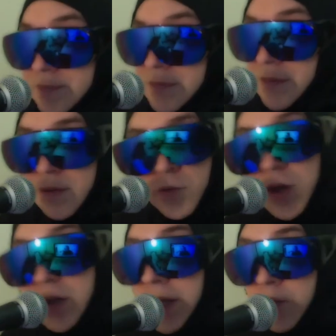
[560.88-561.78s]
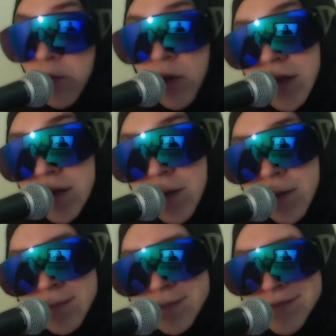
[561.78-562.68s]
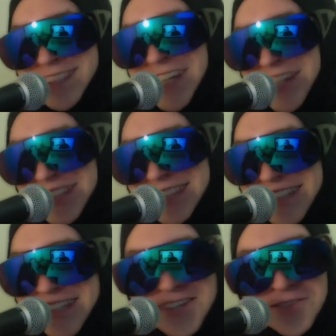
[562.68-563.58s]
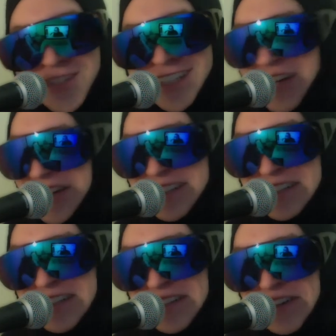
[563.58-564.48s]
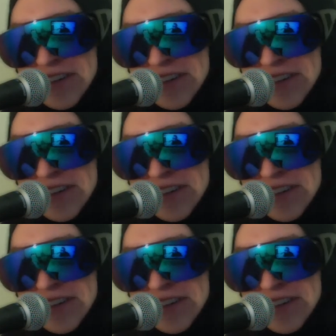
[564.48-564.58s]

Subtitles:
I really, really do. Seriously do.